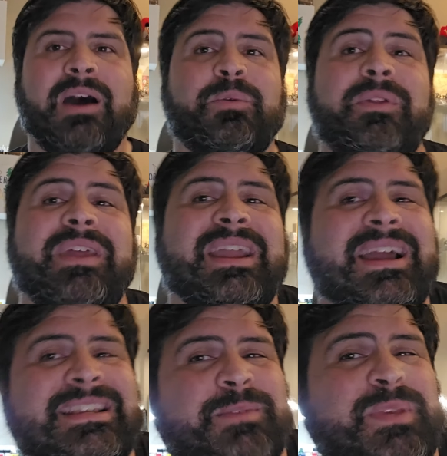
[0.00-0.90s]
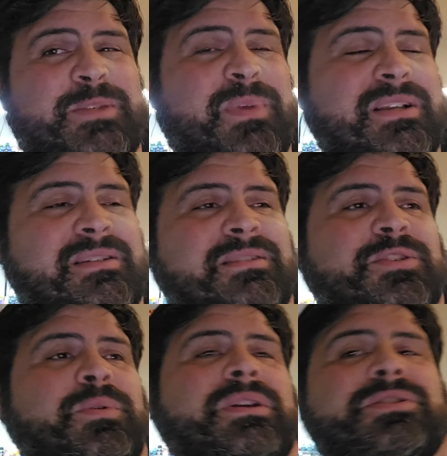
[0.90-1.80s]
run that guy as a Beast Boss on
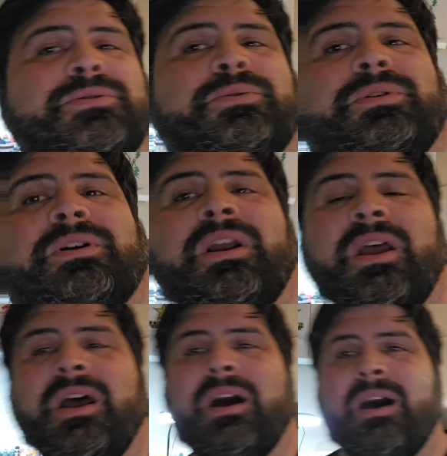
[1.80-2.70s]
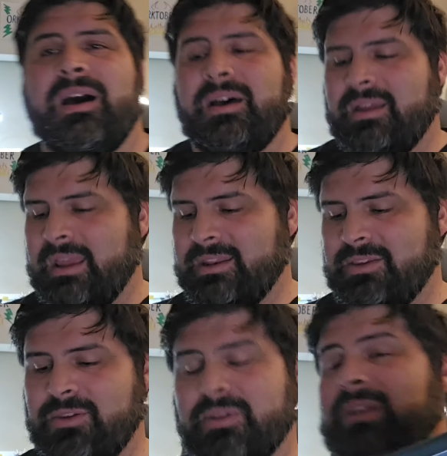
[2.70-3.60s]
Squigosaur. And
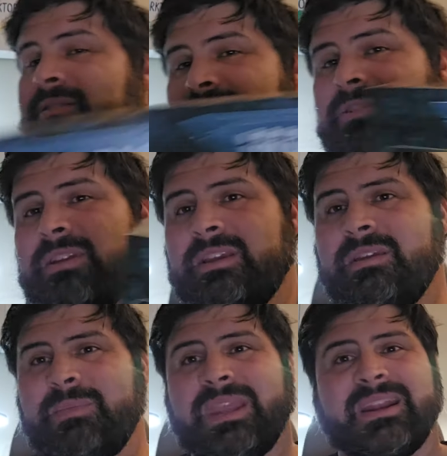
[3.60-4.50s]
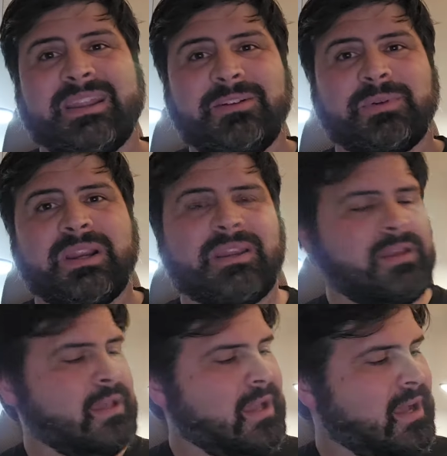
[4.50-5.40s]
you can certainly make it a kill rig,
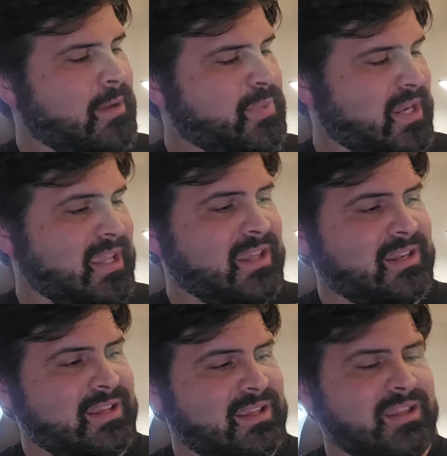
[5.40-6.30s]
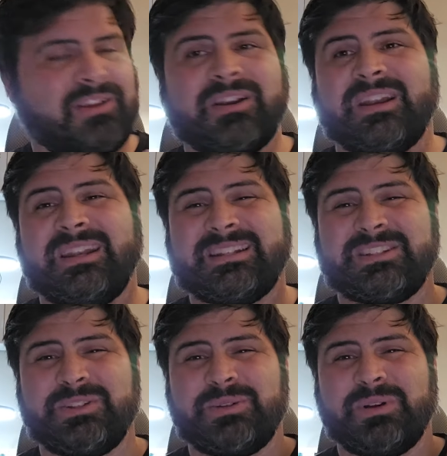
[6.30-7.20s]
but again, you're going to need
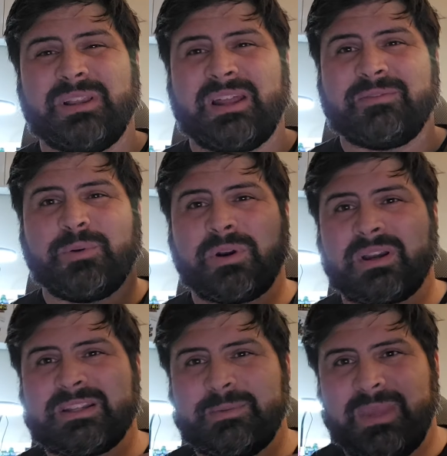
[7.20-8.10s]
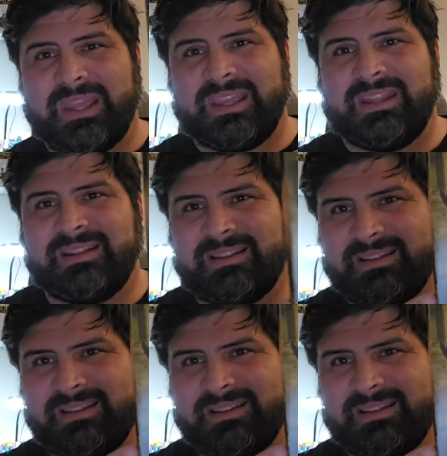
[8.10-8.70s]
to do a lot of work to make it